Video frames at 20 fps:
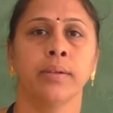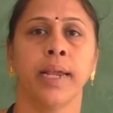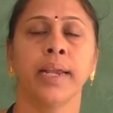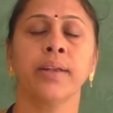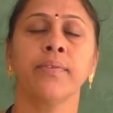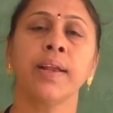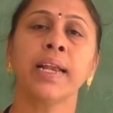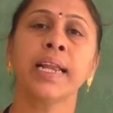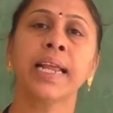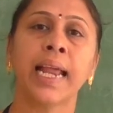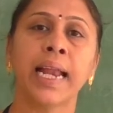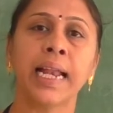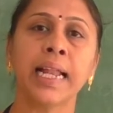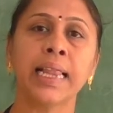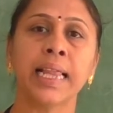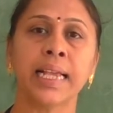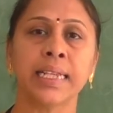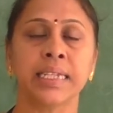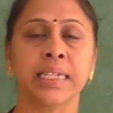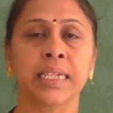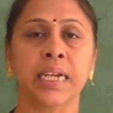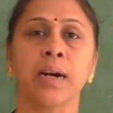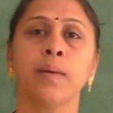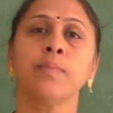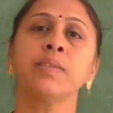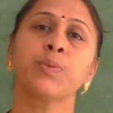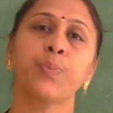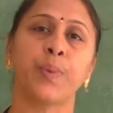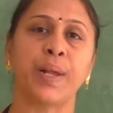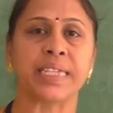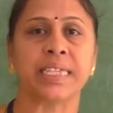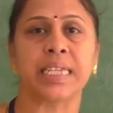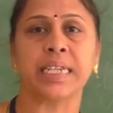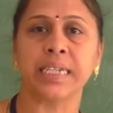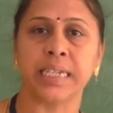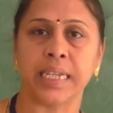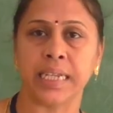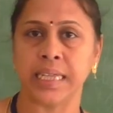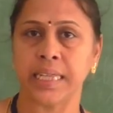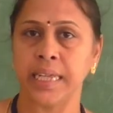It will kill the germs
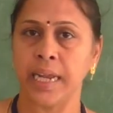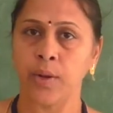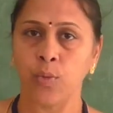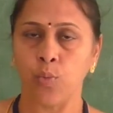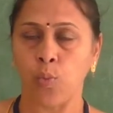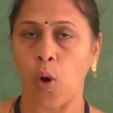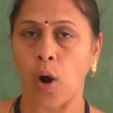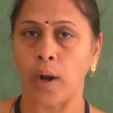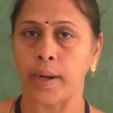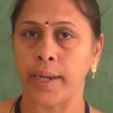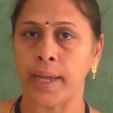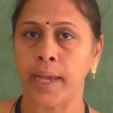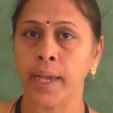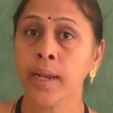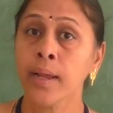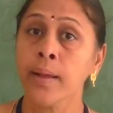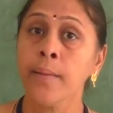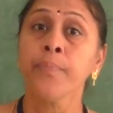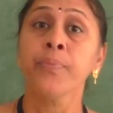present in that water.